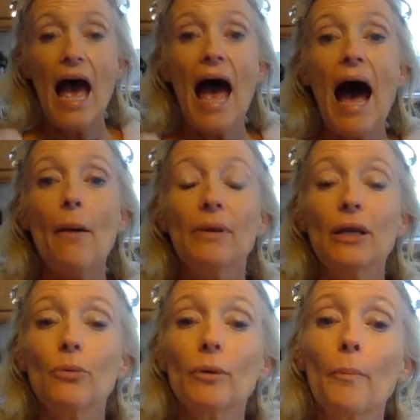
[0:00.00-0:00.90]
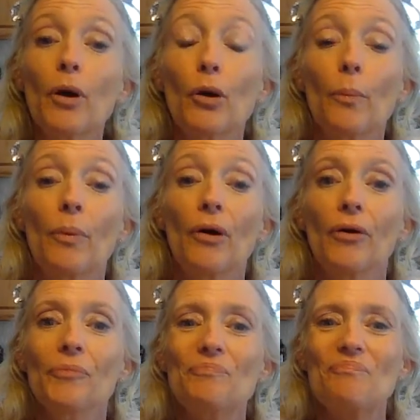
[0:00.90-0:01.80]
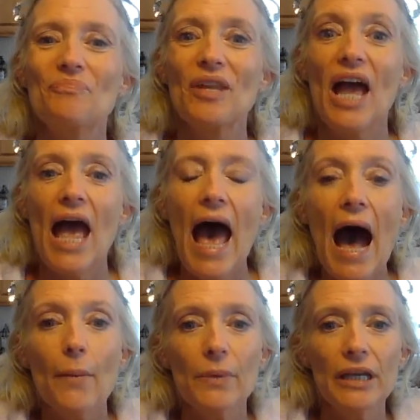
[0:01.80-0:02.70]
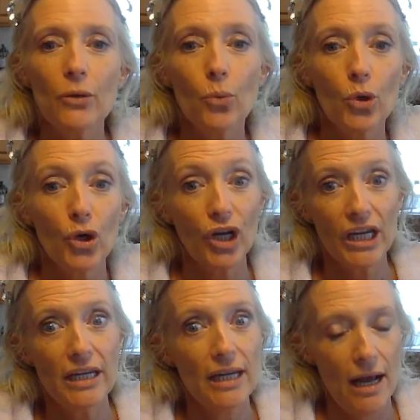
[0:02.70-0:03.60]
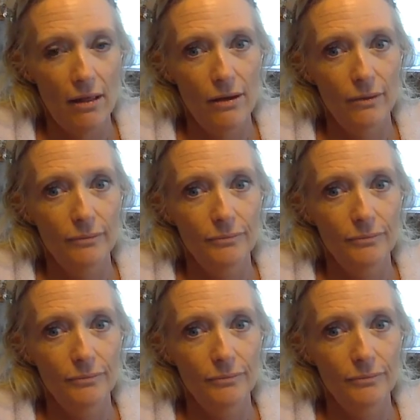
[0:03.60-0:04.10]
How many were purple? How many were yellow?